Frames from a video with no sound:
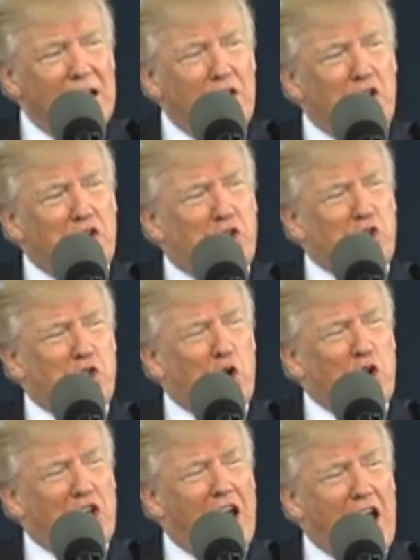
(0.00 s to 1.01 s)
This is
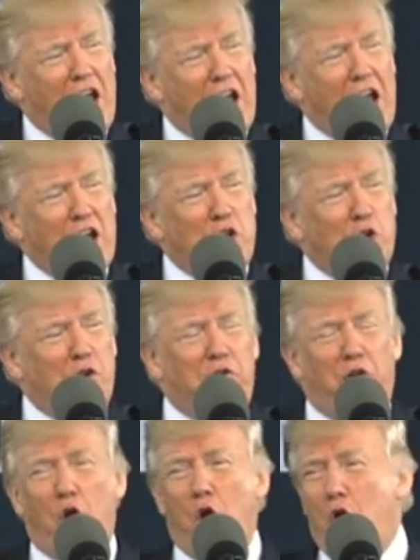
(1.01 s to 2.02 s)
your day, and
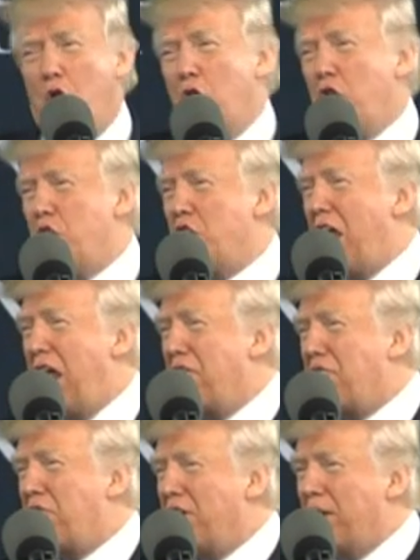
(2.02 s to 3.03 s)
you've earned
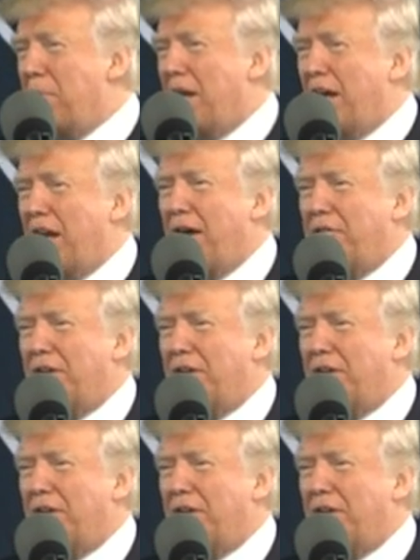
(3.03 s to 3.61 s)
every minute of